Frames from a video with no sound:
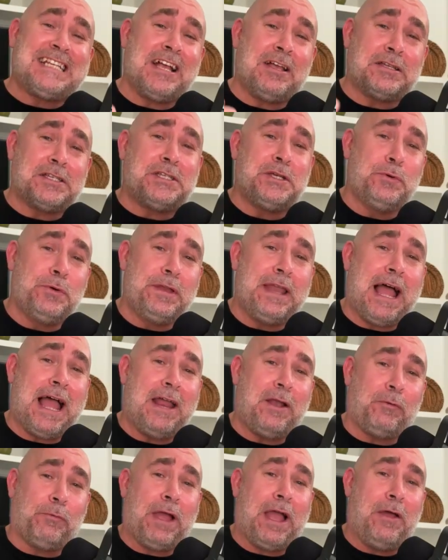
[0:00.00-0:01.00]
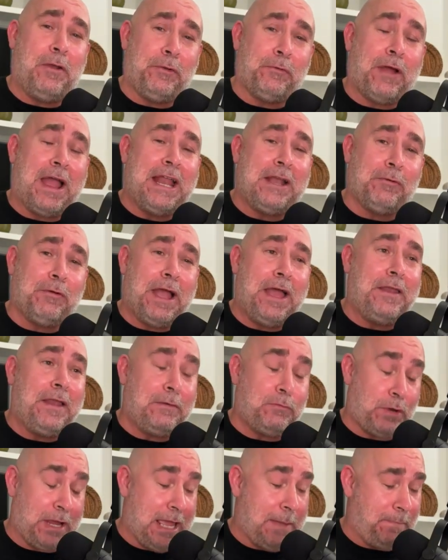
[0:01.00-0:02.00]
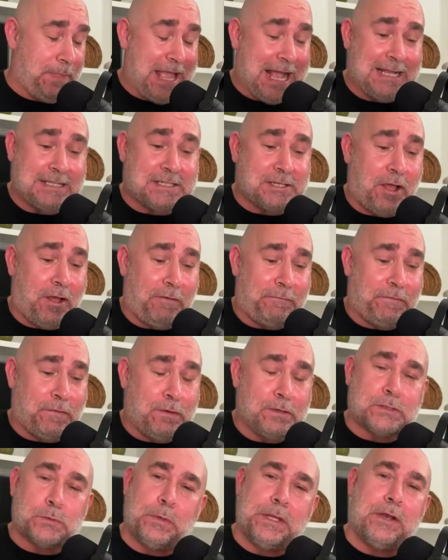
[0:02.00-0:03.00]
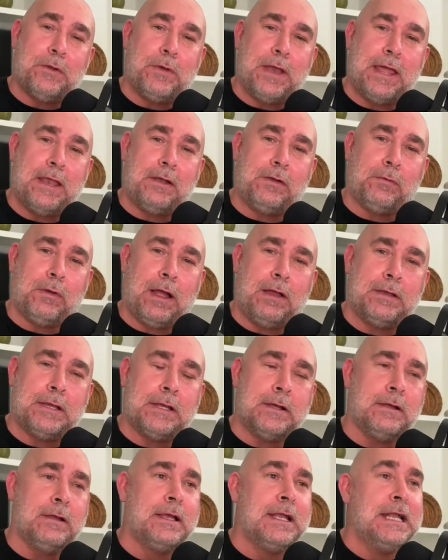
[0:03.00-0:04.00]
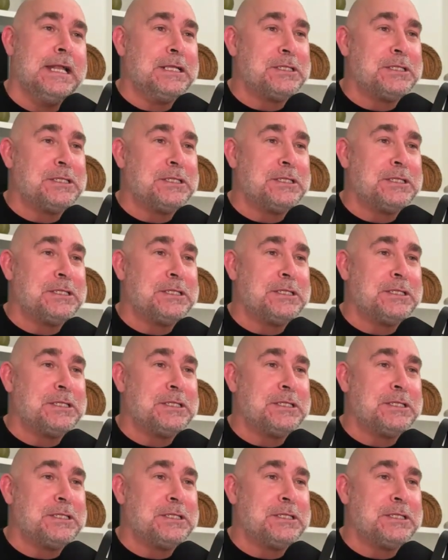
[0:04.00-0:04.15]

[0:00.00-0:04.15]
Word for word: He tells you and I to round it right around. That's all, folks. We don't edit around here.